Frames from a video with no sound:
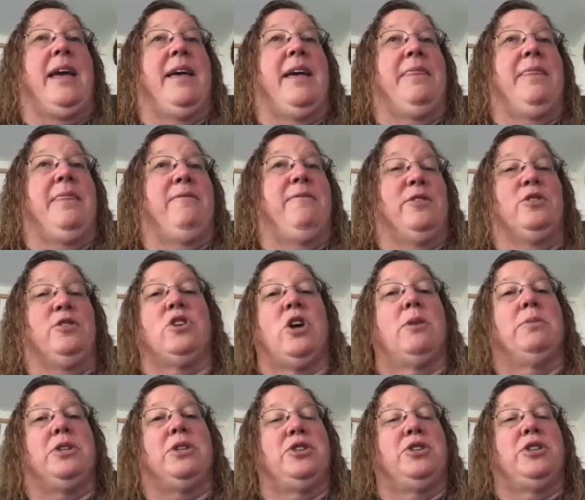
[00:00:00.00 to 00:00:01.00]
first
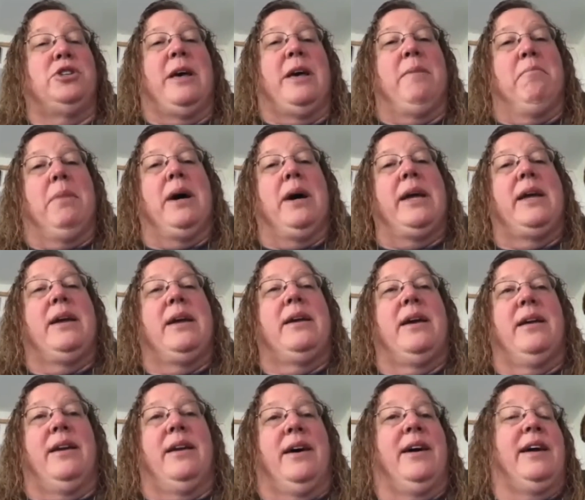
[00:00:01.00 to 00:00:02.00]
competition that Mike
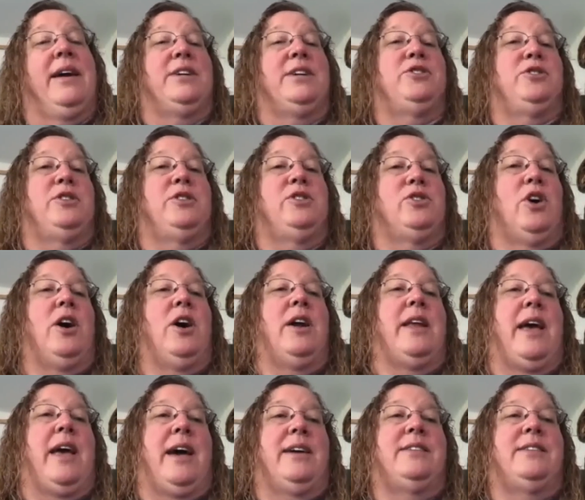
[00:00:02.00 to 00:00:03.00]
and I actually saw it
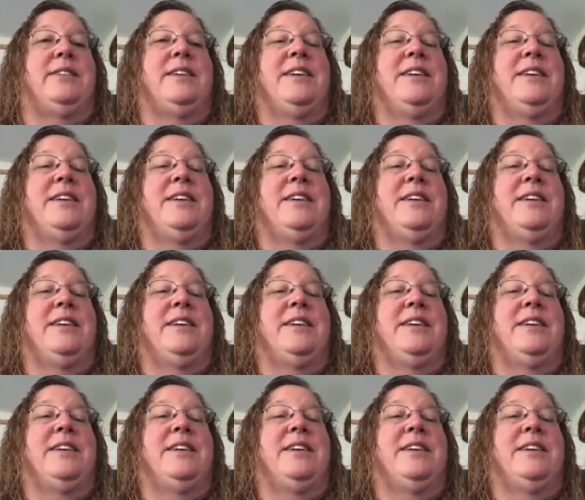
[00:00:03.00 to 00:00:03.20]
at